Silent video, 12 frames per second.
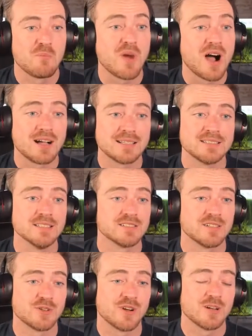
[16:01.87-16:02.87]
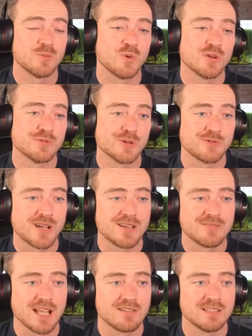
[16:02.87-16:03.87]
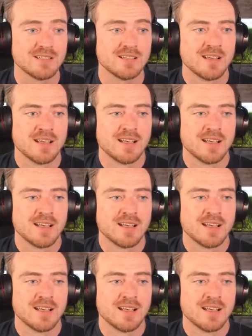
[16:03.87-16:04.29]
Moss is an incredible one for a 5 gallon.